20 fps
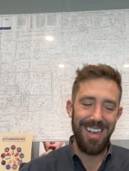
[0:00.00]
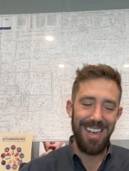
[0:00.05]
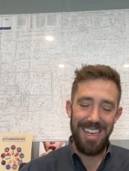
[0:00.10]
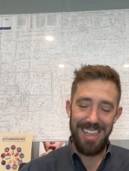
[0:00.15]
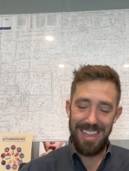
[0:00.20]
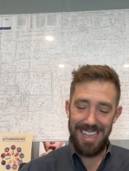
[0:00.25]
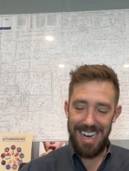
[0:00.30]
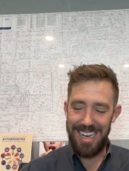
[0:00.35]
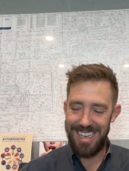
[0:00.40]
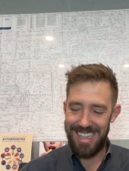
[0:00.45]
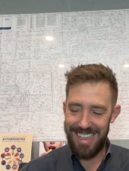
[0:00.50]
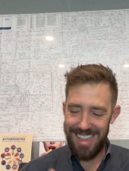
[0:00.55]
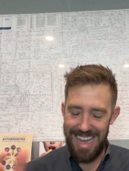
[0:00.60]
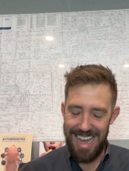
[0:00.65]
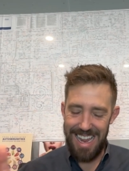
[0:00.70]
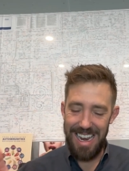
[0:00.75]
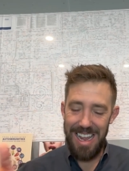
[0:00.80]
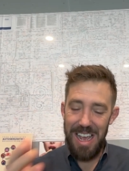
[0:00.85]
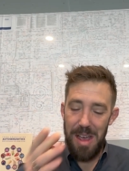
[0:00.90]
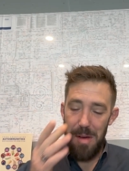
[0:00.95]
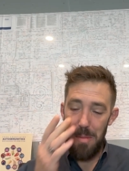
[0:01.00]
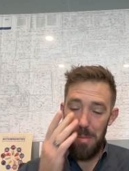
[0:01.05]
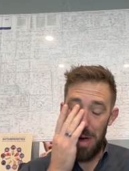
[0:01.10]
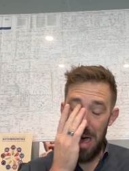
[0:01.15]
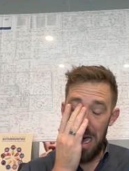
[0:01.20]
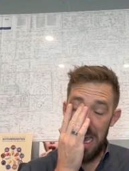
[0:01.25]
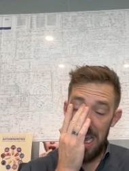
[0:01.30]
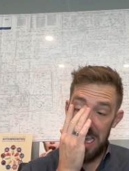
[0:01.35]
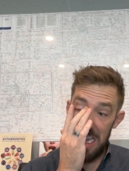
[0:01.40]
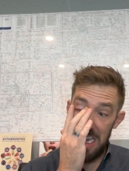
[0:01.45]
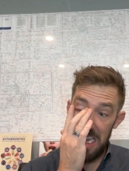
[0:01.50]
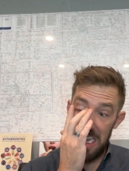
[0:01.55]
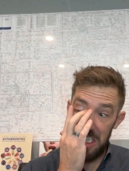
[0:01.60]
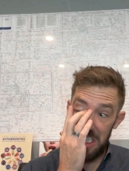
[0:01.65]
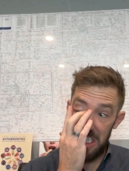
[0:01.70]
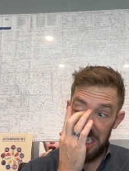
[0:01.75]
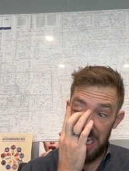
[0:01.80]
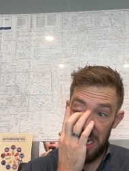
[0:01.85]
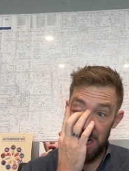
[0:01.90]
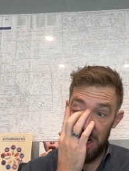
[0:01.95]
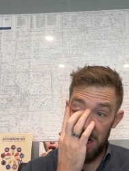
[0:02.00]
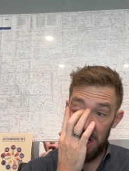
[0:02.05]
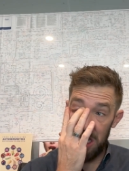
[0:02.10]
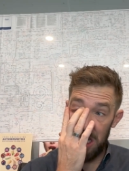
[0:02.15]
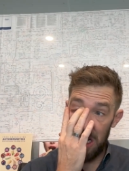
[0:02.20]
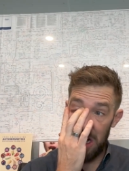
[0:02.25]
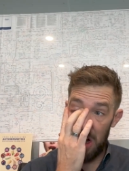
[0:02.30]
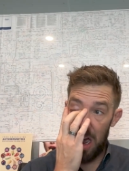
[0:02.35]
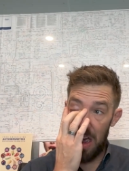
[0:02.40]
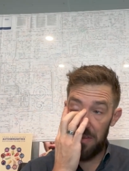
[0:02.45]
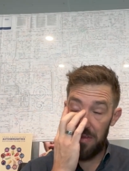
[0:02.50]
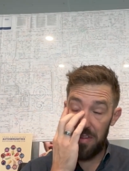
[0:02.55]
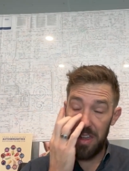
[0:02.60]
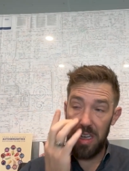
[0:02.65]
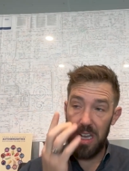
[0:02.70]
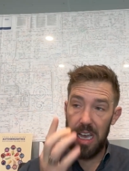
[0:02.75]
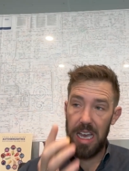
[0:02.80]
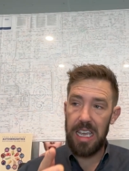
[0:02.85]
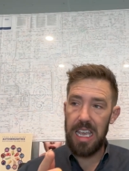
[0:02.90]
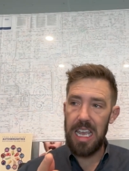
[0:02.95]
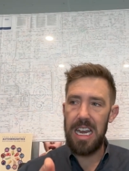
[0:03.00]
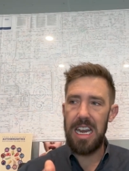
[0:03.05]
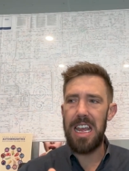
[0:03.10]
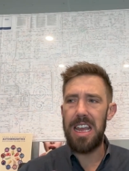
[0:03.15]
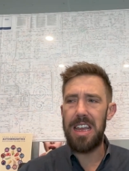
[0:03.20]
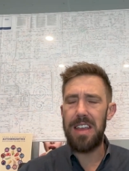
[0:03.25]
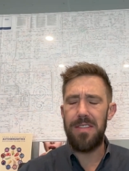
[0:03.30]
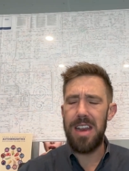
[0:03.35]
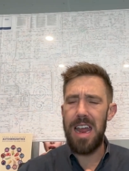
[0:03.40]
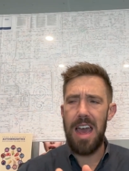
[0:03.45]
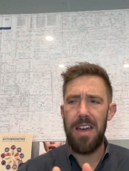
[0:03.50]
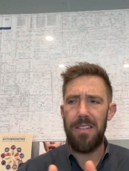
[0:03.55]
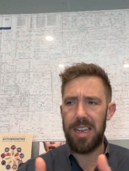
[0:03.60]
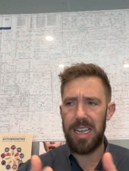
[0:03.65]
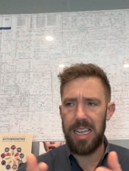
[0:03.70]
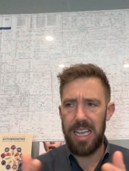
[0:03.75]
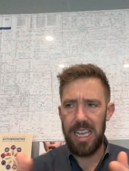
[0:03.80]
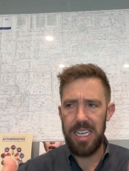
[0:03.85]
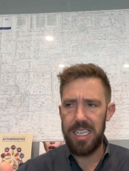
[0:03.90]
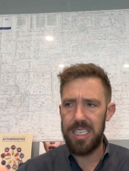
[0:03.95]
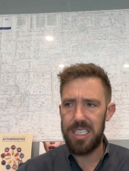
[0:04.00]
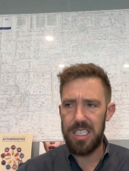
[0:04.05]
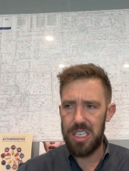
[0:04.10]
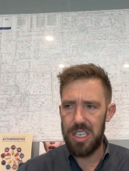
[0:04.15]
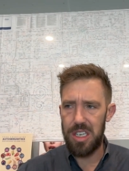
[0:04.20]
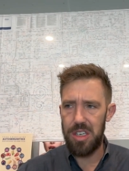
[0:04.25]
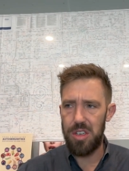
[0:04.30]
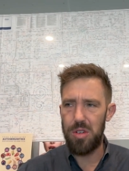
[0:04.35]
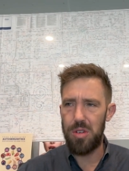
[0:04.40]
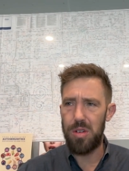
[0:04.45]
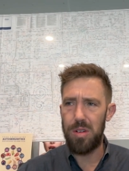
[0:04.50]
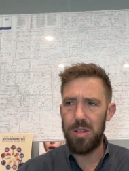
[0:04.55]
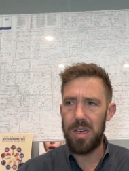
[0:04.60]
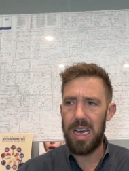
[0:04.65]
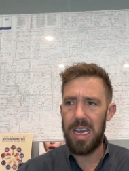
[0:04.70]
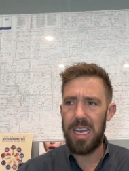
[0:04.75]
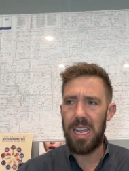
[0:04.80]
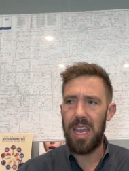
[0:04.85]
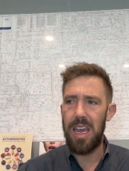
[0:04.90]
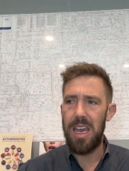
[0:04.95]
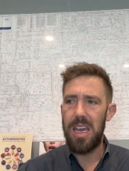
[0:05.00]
than I did then. But each year, you know, I feel like, and even having kids too, like